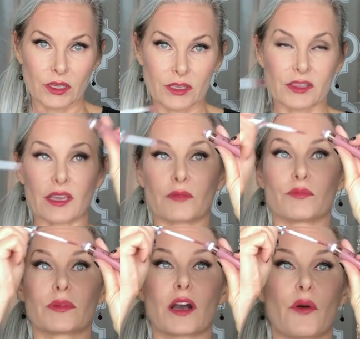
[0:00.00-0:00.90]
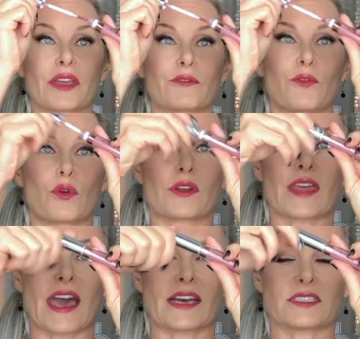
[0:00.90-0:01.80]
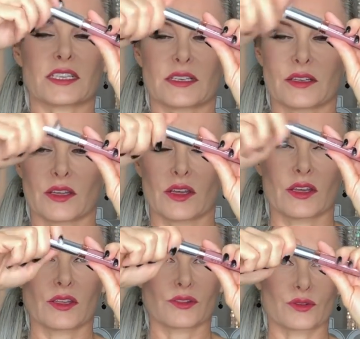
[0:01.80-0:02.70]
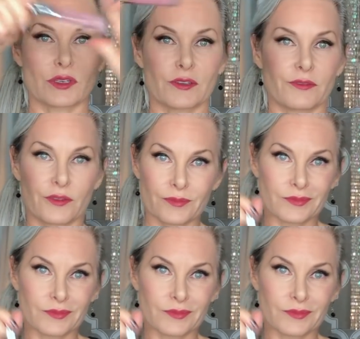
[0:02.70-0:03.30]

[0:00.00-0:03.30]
You can see going for that sort of